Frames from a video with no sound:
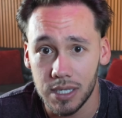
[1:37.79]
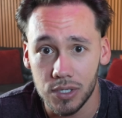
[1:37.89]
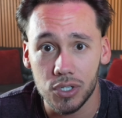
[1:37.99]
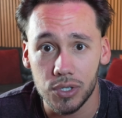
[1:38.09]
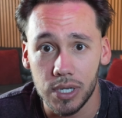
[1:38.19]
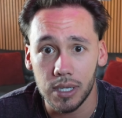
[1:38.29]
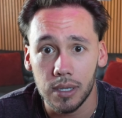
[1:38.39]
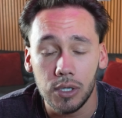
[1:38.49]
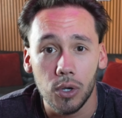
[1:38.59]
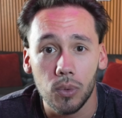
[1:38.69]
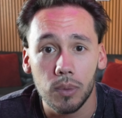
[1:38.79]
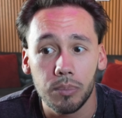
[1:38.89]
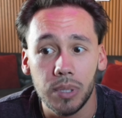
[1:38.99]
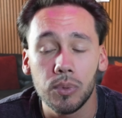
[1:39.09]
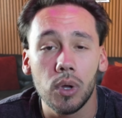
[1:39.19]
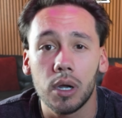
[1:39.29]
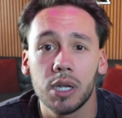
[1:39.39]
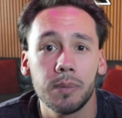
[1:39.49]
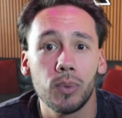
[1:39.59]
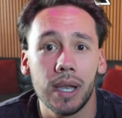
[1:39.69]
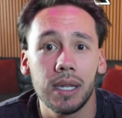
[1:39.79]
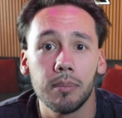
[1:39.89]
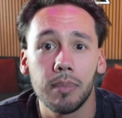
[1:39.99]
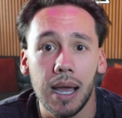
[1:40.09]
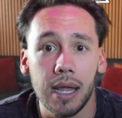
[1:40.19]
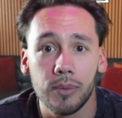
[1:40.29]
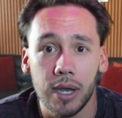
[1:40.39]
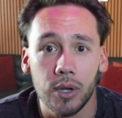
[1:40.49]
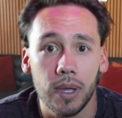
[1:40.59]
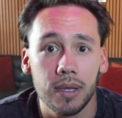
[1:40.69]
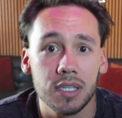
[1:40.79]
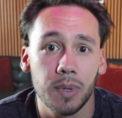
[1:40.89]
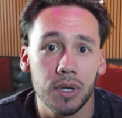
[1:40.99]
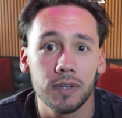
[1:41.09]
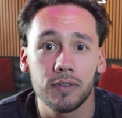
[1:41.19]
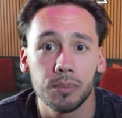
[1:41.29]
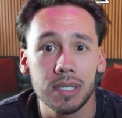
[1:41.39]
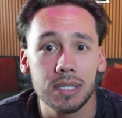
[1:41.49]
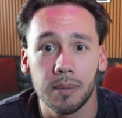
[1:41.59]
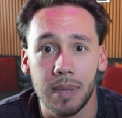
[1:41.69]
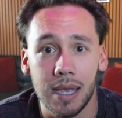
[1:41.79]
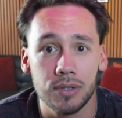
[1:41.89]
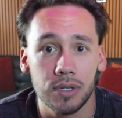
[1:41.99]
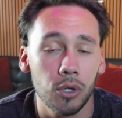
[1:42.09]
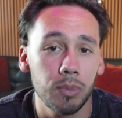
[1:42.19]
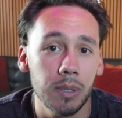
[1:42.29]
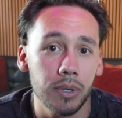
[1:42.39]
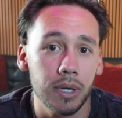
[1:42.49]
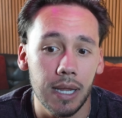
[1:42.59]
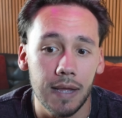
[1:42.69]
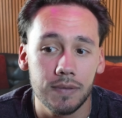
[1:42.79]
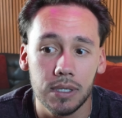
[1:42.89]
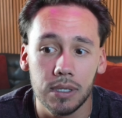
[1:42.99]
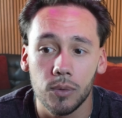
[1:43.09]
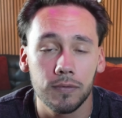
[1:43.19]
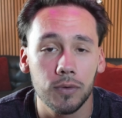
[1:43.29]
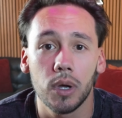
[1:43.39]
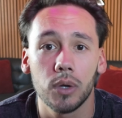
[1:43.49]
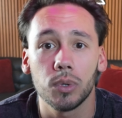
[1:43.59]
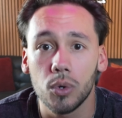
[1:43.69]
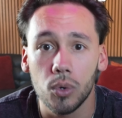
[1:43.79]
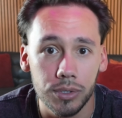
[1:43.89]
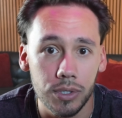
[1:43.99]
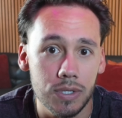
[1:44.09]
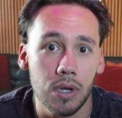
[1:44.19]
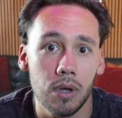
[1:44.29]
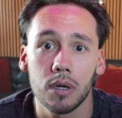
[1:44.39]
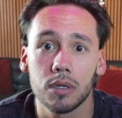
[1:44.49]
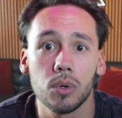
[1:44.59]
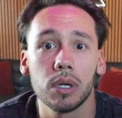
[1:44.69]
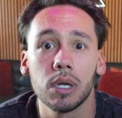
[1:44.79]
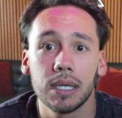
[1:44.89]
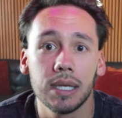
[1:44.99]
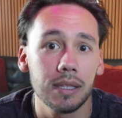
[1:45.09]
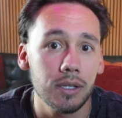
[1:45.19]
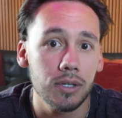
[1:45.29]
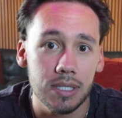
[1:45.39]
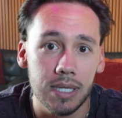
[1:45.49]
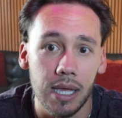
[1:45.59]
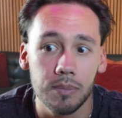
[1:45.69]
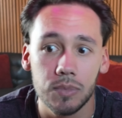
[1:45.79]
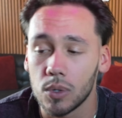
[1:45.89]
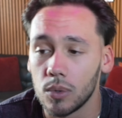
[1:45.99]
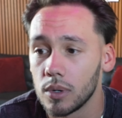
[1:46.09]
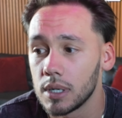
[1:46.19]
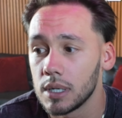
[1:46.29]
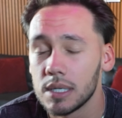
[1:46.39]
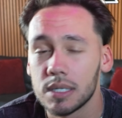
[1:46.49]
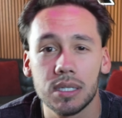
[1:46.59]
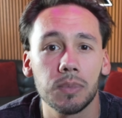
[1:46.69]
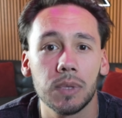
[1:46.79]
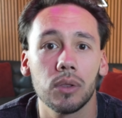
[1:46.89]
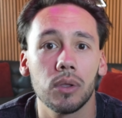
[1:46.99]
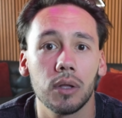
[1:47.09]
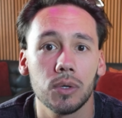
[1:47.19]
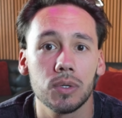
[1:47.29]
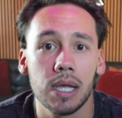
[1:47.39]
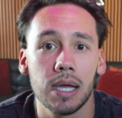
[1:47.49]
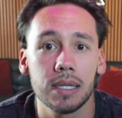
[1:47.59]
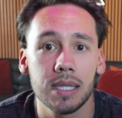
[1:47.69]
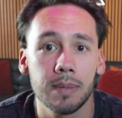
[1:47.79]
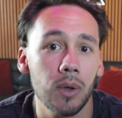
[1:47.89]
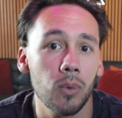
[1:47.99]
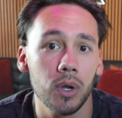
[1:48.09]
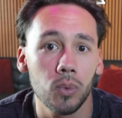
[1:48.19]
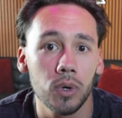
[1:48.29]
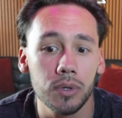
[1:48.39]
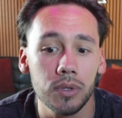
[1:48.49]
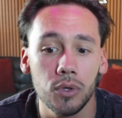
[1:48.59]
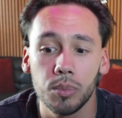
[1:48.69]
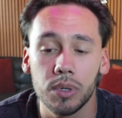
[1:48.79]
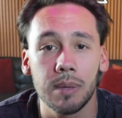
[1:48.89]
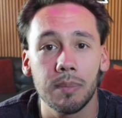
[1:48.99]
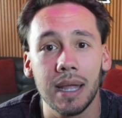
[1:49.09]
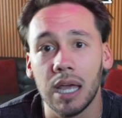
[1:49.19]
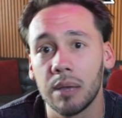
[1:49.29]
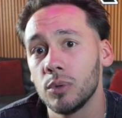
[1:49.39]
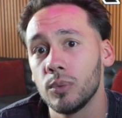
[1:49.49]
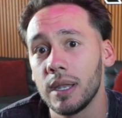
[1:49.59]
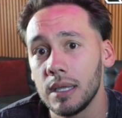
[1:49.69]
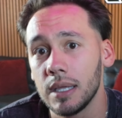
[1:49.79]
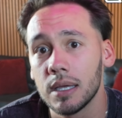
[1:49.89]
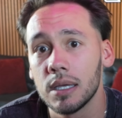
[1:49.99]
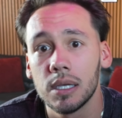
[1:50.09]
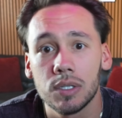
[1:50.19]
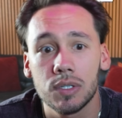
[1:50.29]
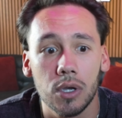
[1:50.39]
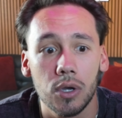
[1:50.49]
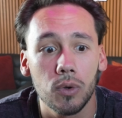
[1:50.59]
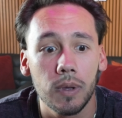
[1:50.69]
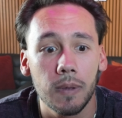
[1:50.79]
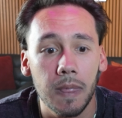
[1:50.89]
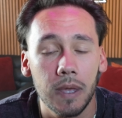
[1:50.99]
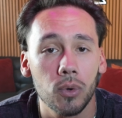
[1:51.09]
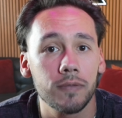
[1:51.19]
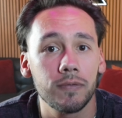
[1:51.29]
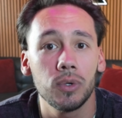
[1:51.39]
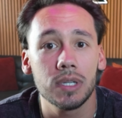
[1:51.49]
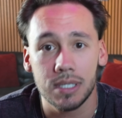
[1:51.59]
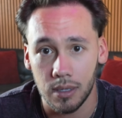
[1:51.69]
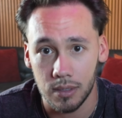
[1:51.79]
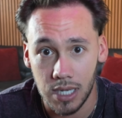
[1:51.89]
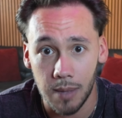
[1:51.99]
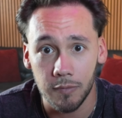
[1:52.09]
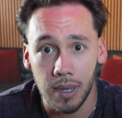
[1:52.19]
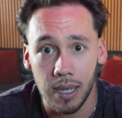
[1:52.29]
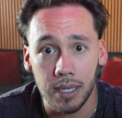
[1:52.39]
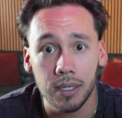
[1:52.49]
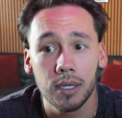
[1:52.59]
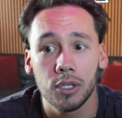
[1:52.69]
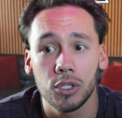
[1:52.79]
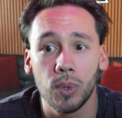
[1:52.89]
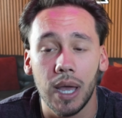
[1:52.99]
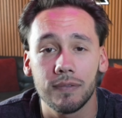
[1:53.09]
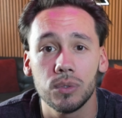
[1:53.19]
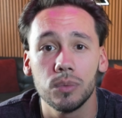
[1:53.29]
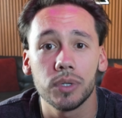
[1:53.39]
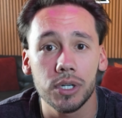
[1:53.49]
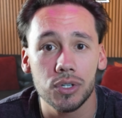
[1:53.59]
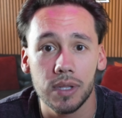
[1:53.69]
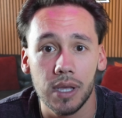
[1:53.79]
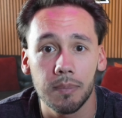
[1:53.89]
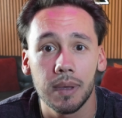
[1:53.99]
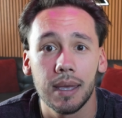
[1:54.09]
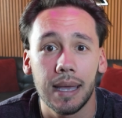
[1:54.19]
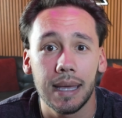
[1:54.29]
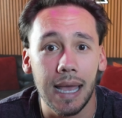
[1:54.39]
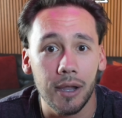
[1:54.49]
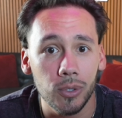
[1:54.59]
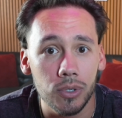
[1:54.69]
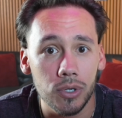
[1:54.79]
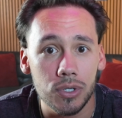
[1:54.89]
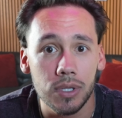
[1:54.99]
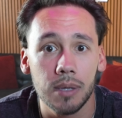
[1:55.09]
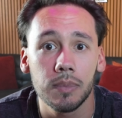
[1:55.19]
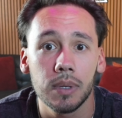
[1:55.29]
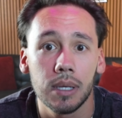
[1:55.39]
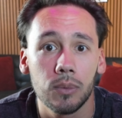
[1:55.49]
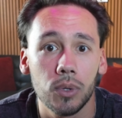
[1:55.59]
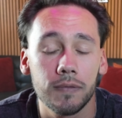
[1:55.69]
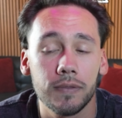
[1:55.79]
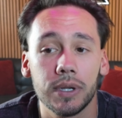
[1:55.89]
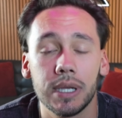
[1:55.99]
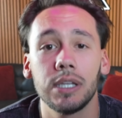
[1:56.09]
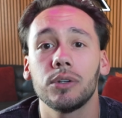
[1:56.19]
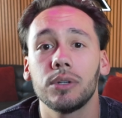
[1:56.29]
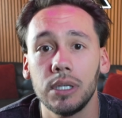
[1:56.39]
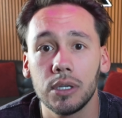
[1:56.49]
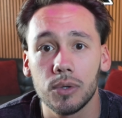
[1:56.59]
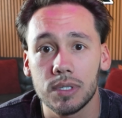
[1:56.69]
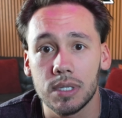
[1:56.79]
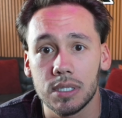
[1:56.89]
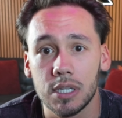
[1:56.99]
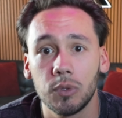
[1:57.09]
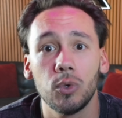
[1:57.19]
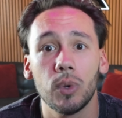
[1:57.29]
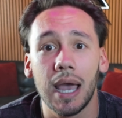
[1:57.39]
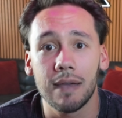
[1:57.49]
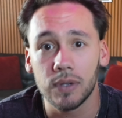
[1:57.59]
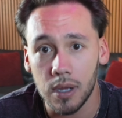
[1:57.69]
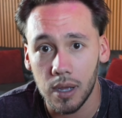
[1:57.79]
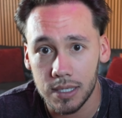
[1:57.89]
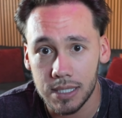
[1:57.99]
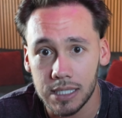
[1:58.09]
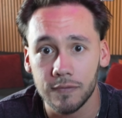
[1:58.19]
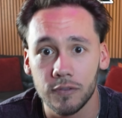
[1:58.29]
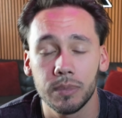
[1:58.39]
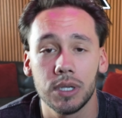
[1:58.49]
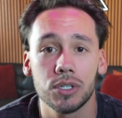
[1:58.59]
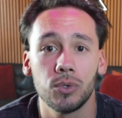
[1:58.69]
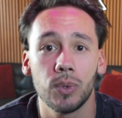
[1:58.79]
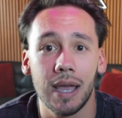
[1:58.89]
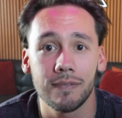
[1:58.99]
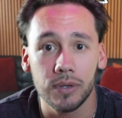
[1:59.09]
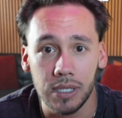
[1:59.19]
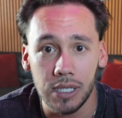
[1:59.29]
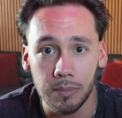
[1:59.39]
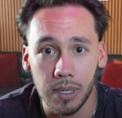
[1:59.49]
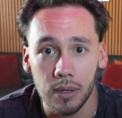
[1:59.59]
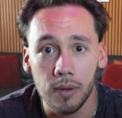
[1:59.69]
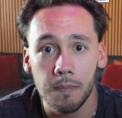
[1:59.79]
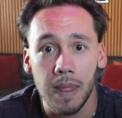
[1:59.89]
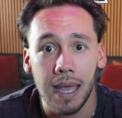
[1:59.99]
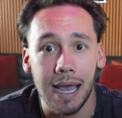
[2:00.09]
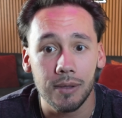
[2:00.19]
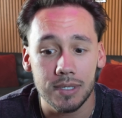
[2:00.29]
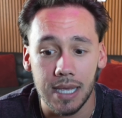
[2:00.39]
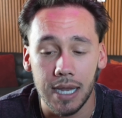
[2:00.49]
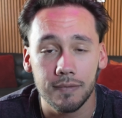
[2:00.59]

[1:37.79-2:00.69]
industry, people aren't going to be ready to buy right away, especially for mixing and mastering. People are going to have to, for one, record their songs or get their stems or something along those lines. They might want to work with you, but they might not be ready yet. So in order for you to stay on top of mind, you have to nurture them. And how do you nurture them? Well, if they're in your ecosystem and you have their contact information, you have their email, outside